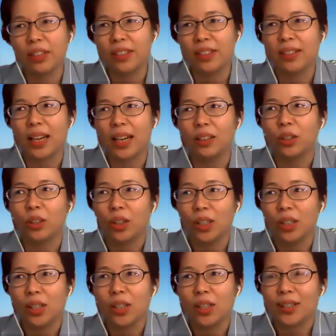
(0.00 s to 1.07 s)
is that
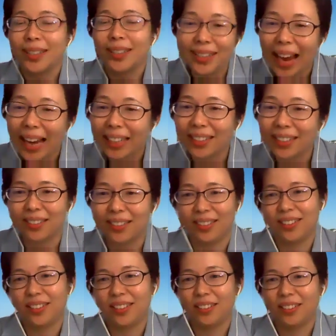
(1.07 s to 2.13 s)

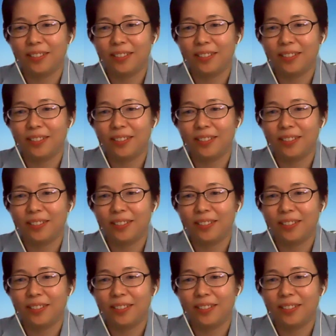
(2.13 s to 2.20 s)
silence,